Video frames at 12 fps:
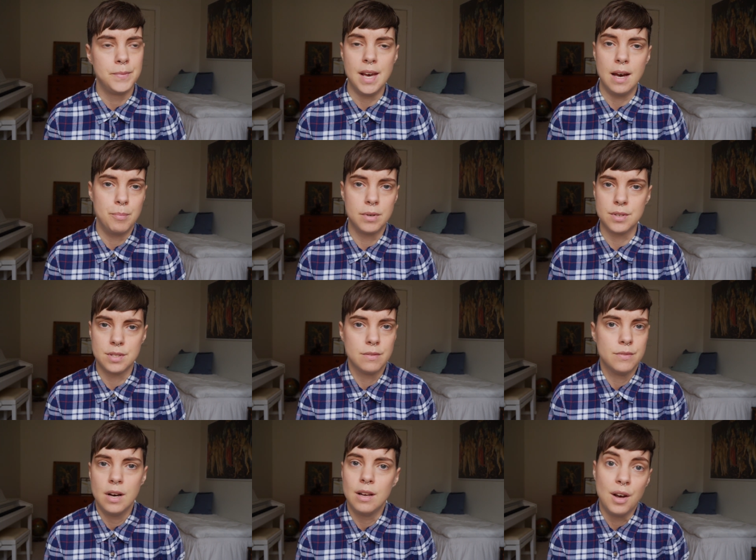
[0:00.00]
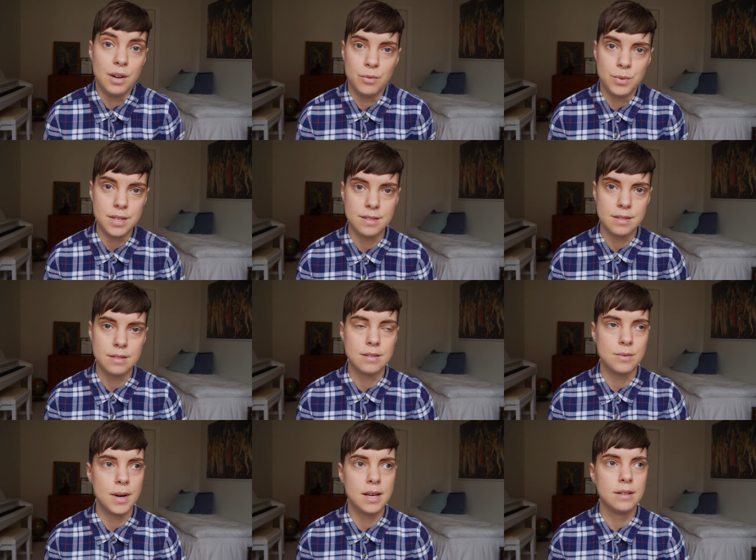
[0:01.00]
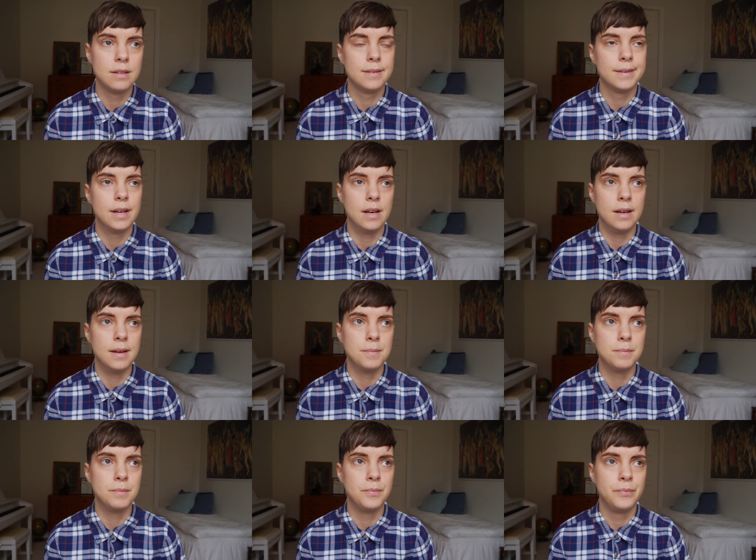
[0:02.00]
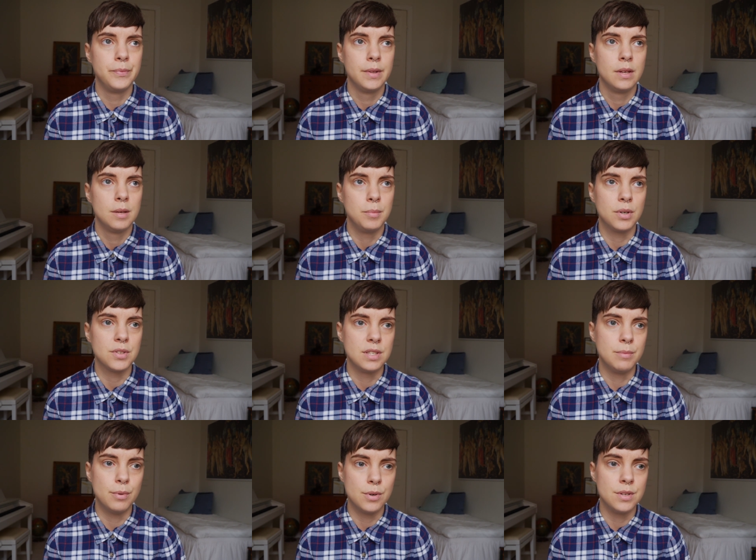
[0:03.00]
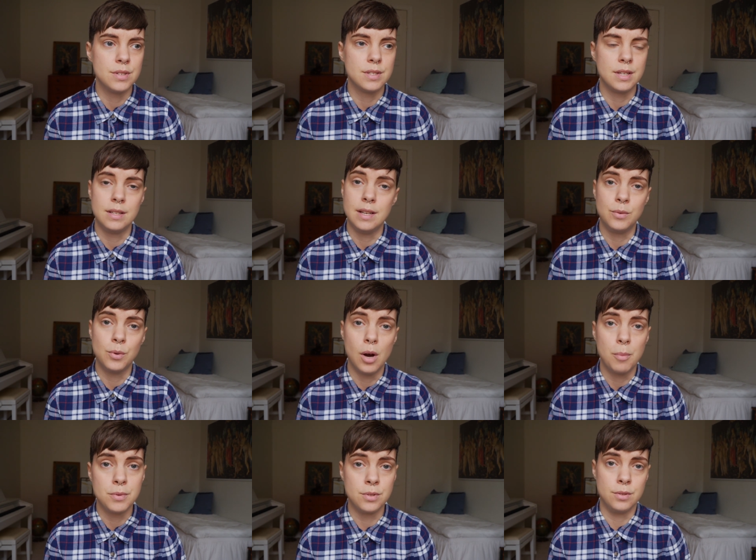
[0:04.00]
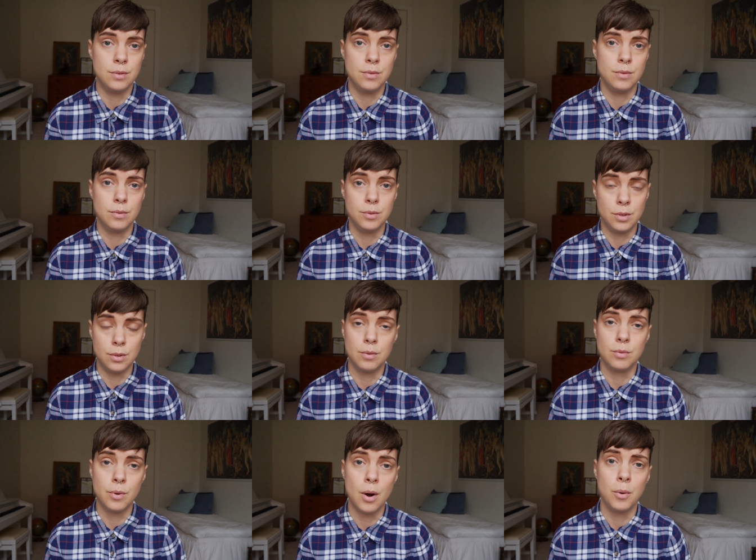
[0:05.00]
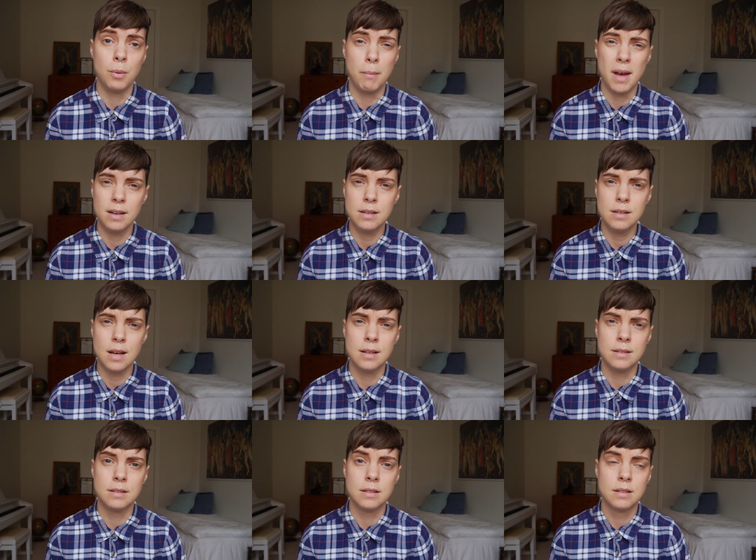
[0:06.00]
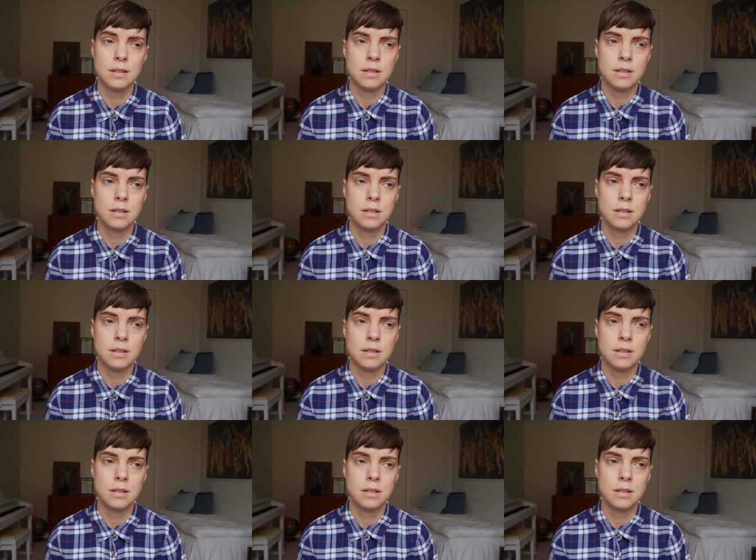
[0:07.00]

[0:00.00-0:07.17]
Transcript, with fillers: yeah, because of a lot of reasons, right? Um, because the boys they, they grow up to you know grown men and